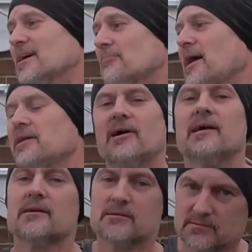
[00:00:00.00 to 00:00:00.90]
But anyway,
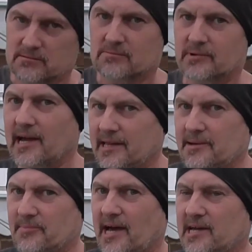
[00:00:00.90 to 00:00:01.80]
we're getting
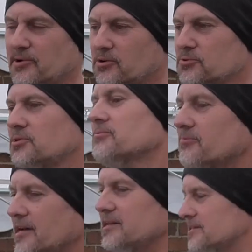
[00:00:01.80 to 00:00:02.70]
them labelled,
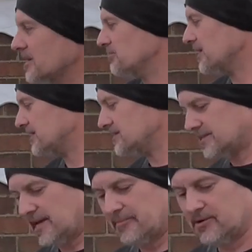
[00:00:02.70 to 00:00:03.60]
ready to go back
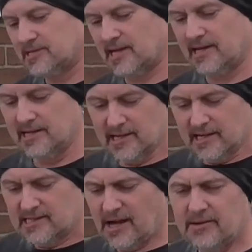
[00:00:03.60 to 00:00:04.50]
into the MOT.
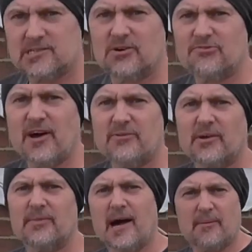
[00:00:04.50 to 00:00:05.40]
So it sort of failed
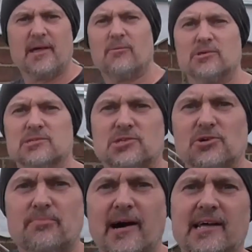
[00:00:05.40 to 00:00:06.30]
on that, that wasn't
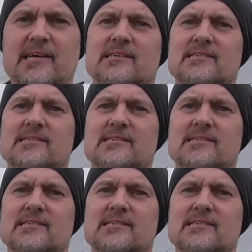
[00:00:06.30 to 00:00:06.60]
too bad.